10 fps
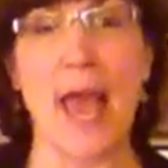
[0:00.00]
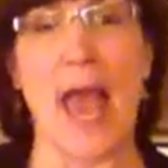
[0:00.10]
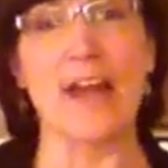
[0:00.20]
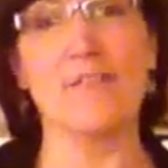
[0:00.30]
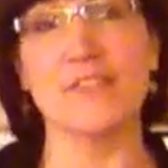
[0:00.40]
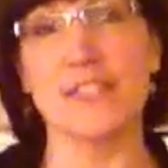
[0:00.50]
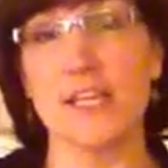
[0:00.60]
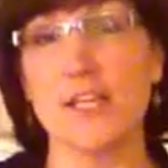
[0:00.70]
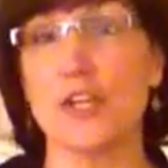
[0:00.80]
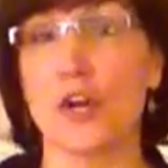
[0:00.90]
And if a
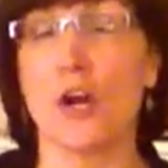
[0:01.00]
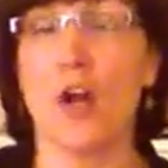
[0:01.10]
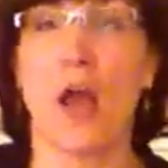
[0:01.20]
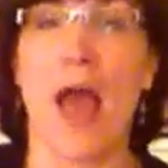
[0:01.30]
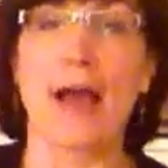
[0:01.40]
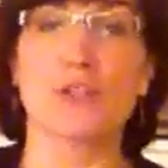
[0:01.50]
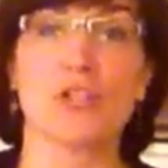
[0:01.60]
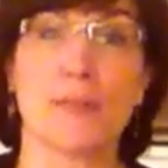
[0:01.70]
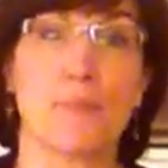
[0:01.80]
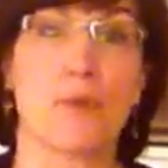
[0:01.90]
senior
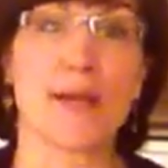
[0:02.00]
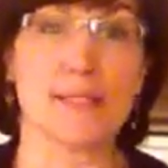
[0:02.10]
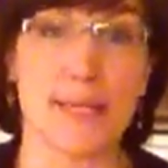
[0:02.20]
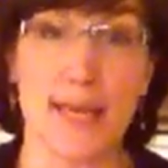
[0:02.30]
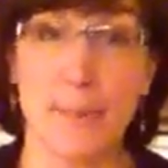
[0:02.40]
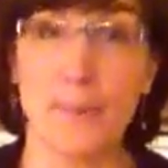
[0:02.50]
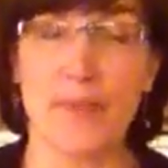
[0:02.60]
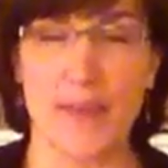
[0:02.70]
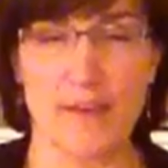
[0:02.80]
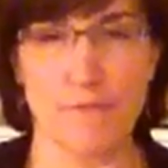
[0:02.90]
actually breaks a hip
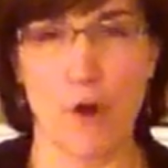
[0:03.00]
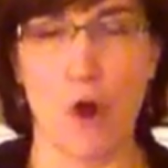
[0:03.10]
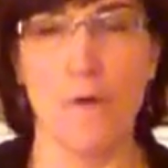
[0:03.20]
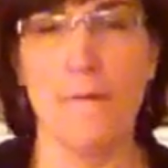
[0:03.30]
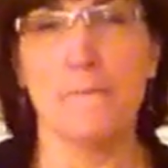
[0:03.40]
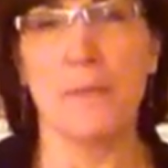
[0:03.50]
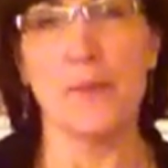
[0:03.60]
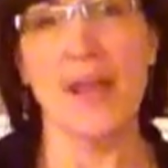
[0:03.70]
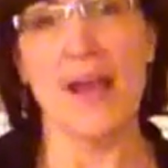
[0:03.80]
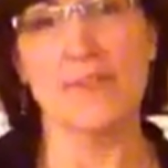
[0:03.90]
when they fall,
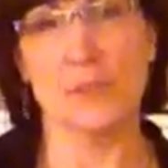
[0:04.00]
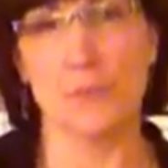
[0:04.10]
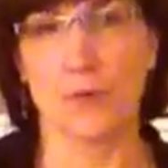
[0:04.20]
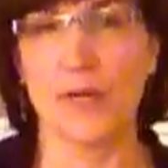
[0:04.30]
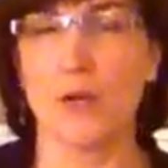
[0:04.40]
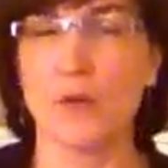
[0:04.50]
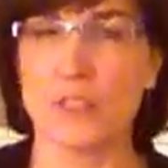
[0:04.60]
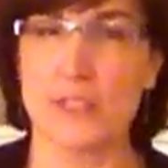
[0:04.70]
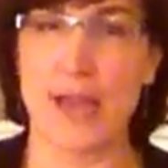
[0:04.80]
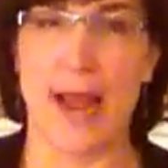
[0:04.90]
then we have some real
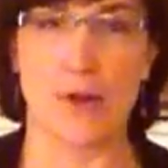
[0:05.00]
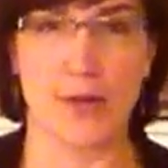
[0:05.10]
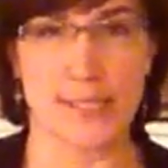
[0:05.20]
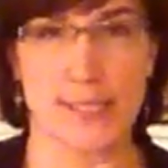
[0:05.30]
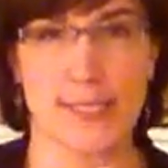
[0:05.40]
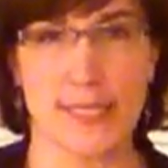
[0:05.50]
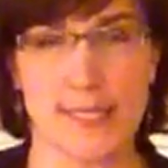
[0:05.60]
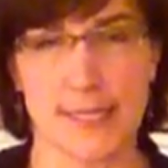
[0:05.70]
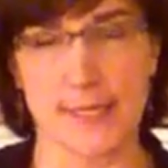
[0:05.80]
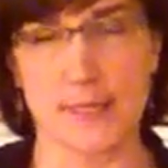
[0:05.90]
staggering
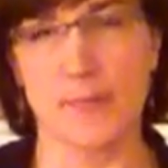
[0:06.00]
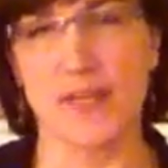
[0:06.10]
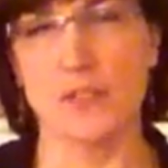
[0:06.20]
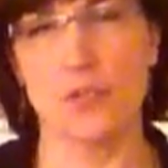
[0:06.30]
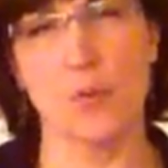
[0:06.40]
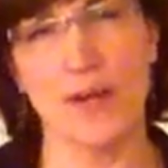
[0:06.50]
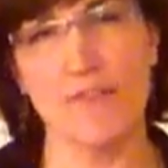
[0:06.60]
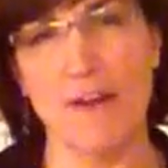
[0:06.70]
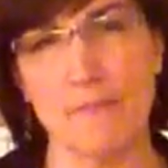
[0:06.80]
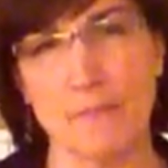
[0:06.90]
statistics, because
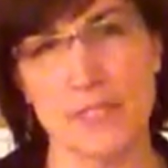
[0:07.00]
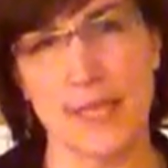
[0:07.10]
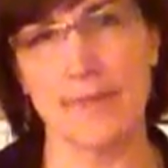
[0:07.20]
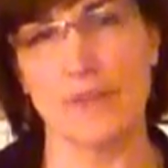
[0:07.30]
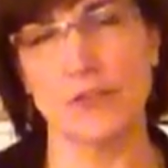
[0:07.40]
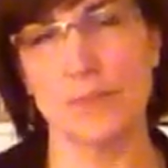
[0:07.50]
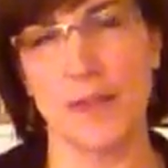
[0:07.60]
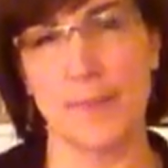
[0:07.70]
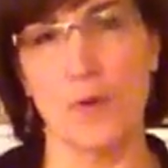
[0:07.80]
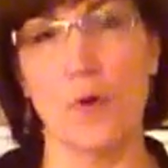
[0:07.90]
25% of those
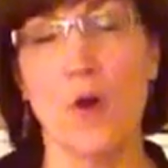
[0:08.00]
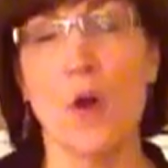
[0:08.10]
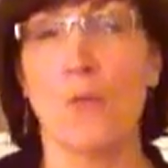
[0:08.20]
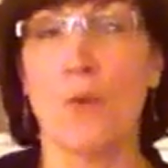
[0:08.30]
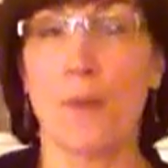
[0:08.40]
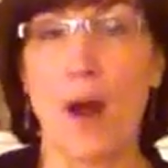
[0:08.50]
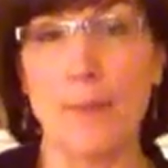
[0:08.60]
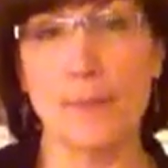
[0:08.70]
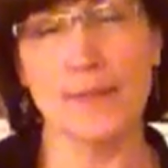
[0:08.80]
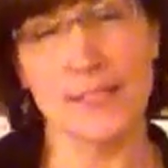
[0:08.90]
people will
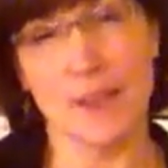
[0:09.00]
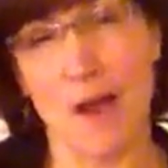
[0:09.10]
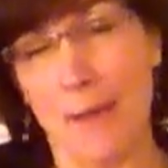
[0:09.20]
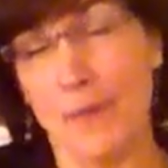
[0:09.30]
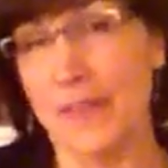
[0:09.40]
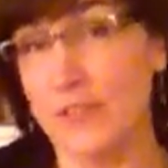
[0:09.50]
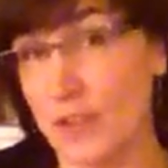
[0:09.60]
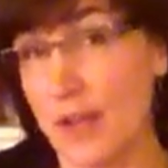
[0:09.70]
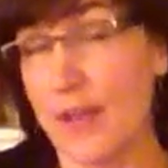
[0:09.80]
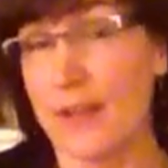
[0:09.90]
probably die
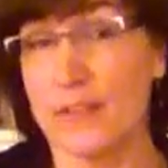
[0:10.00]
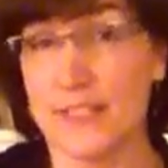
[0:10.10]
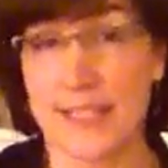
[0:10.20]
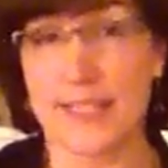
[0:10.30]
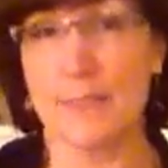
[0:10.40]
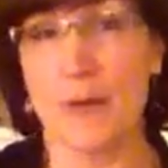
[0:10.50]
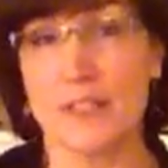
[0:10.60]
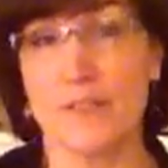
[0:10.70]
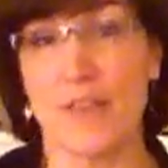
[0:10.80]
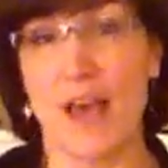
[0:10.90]
within 6
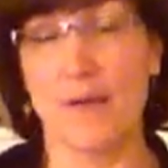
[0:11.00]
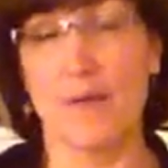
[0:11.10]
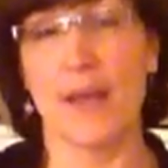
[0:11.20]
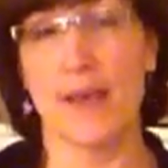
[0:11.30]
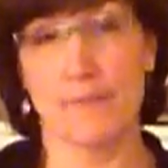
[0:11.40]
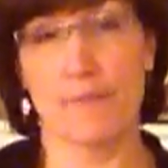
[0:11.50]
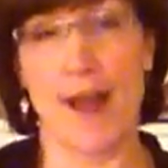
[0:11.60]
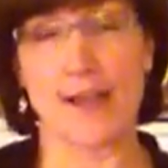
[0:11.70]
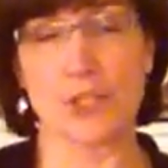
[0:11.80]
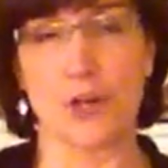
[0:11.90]
months of that hip
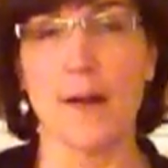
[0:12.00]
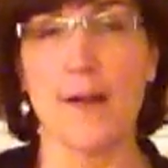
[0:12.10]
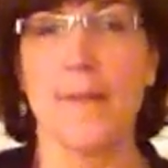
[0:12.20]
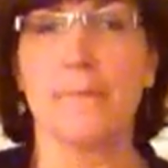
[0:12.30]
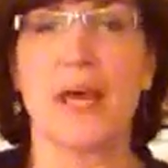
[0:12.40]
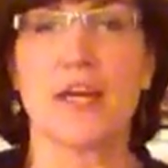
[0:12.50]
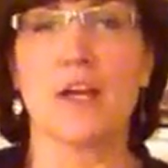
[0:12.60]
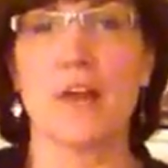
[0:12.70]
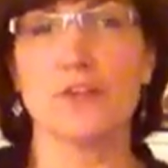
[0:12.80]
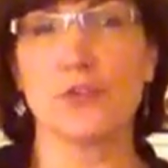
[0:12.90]
fracture, and
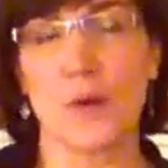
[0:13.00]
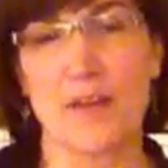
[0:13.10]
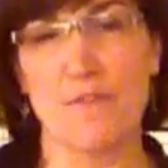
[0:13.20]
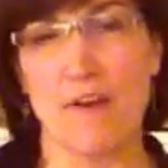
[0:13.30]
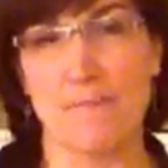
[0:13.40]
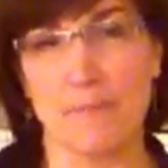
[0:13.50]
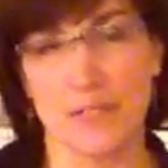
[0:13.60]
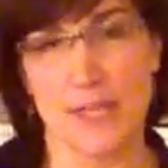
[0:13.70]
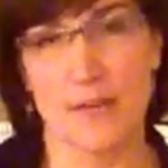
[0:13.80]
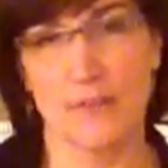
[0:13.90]
another
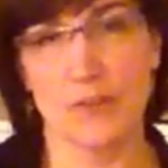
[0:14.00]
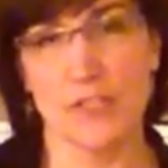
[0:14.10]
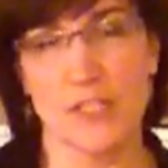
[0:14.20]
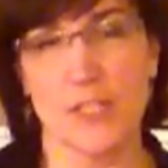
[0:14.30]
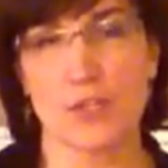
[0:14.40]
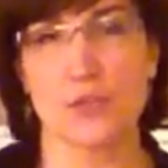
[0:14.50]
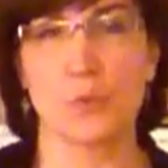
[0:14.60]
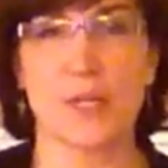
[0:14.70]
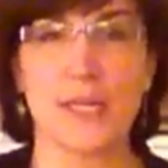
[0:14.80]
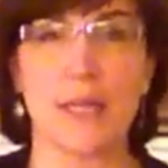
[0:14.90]
25% of those seniors
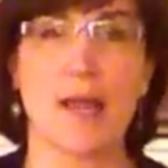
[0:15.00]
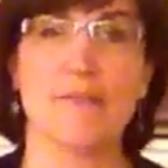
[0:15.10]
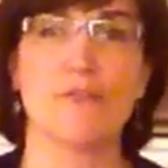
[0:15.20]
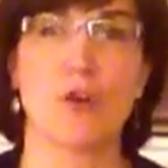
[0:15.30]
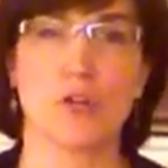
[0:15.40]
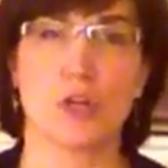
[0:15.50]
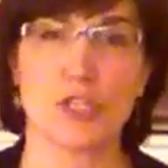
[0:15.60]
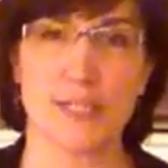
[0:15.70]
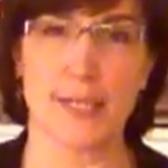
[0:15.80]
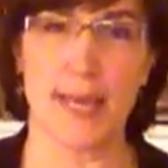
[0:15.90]
will need lifelong
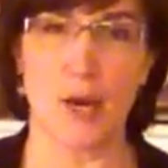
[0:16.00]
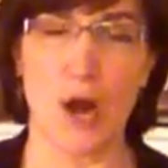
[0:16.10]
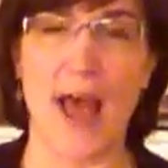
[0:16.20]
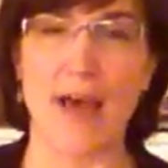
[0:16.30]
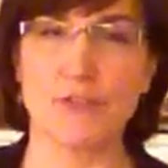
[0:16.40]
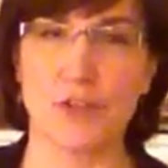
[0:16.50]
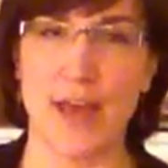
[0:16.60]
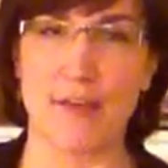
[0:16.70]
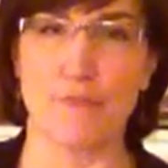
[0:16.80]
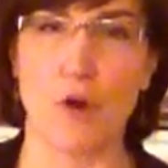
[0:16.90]
nursing care after
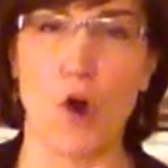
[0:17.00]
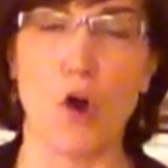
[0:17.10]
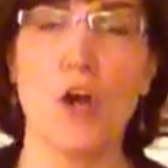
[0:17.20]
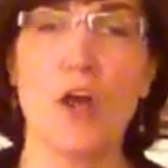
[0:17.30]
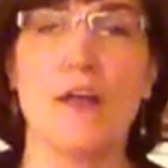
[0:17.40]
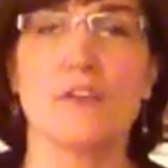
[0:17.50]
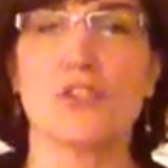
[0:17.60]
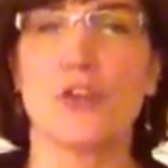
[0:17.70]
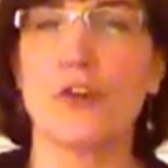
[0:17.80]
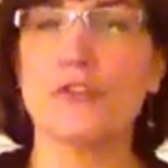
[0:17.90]
that fall.
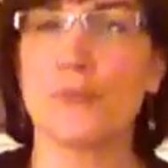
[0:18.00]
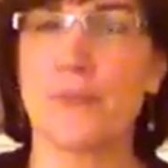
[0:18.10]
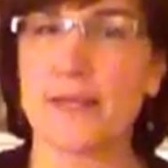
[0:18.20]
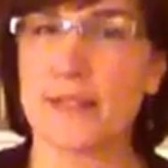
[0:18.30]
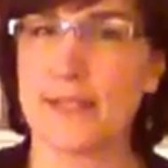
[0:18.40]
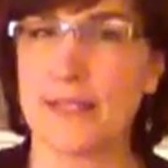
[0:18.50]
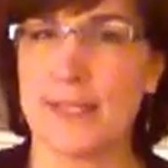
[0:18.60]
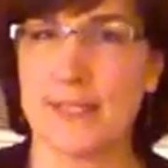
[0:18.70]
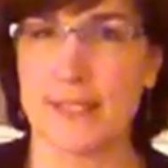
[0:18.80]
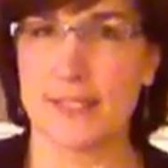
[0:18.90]
So those are big
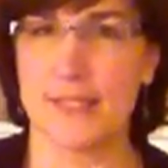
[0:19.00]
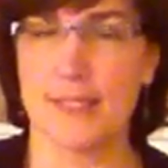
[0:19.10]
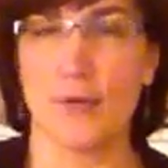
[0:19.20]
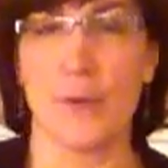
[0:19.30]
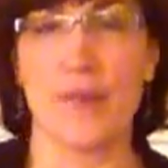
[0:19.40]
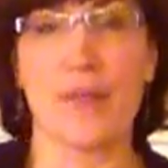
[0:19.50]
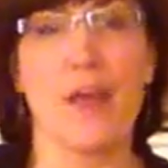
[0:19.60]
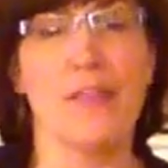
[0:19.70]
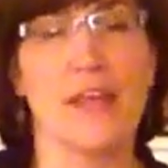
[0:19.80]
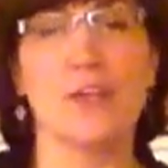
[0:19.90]
statistics to deal with.
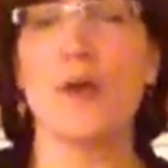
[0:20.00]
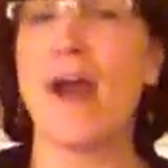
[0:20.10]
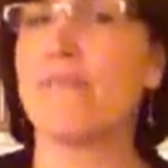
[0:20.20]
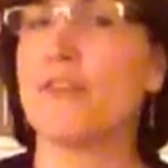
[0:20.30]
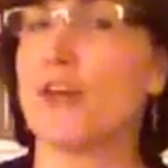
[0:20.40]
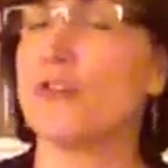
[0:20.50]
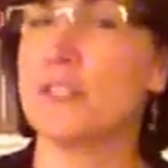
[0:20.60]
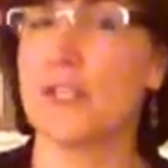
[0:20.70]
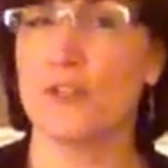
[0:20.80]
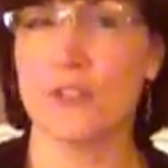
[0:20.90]
Then you have those
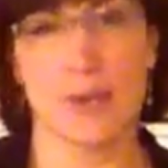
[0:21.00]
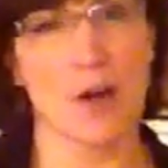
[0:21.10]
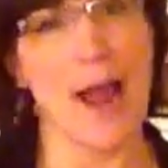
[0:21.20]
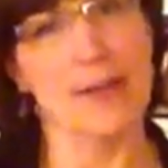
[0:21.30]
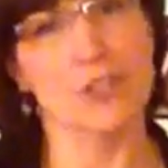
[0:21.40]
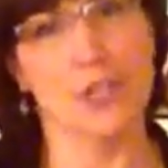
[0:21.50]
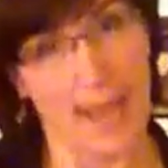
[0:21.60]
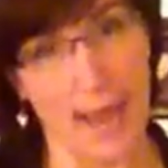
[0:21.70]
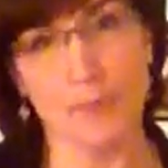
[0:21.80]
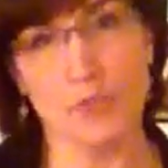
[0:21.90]
seniors that are actually
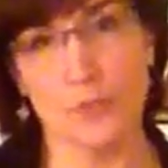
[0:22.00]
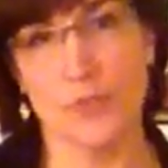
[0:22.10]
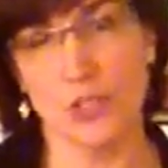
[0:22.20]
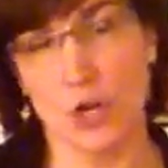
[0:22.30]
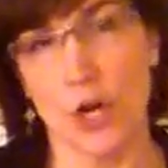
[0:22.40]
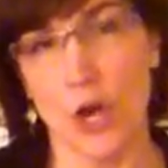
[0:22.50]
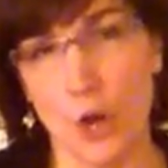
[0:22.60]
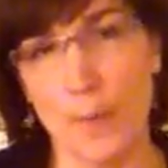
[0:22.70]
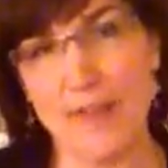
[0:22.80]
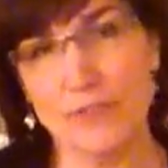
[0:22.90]
able to return
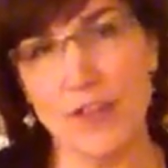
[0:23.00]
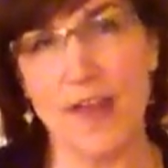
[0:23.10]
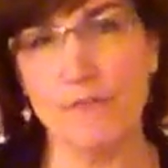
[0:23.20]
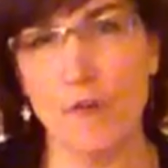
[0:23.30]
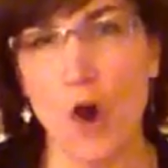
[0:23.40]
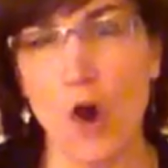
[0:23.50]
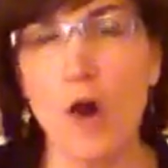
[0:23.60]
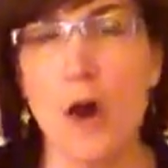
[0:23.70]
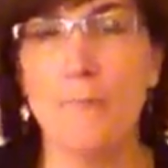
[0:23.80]
home after that fall,